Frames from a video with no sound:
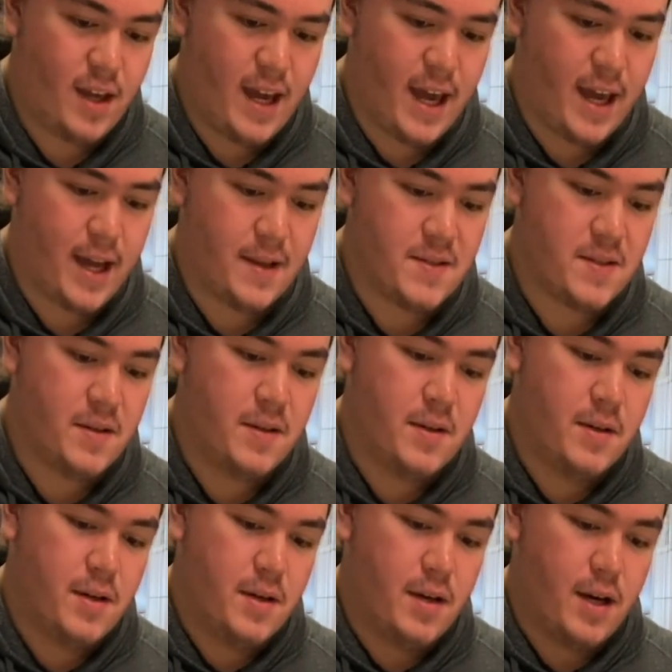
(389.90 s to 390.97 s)
And
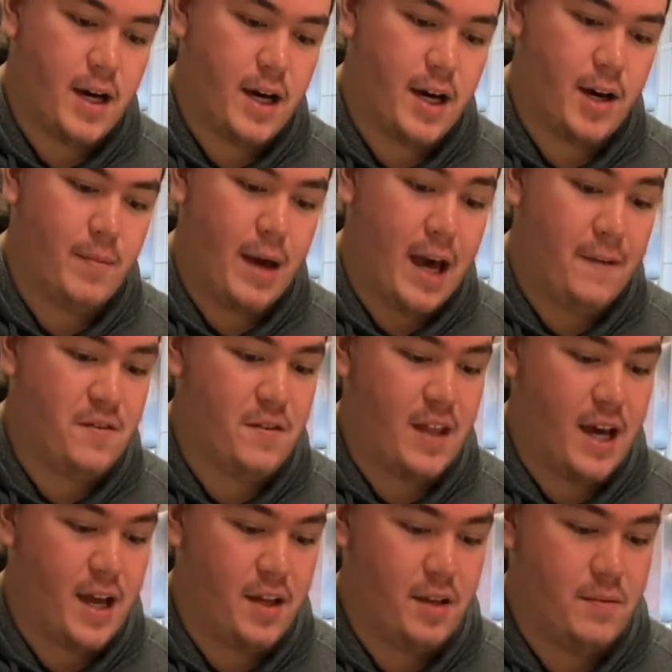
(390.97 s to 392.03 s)
after
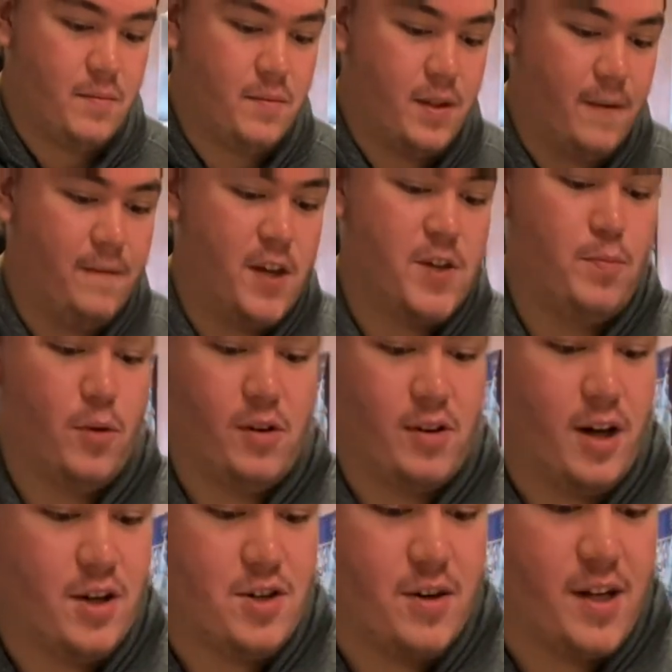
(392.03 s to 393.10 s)
that, the Fishborg
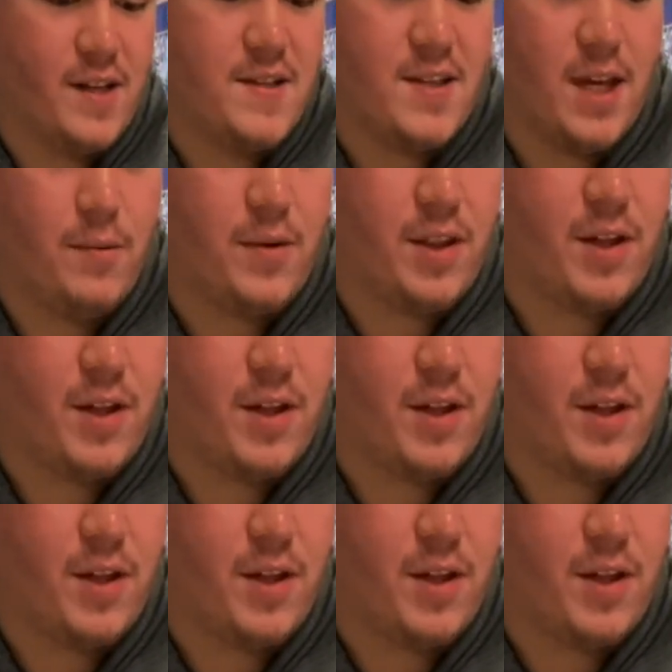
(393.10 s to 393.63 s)
Launcher can sync with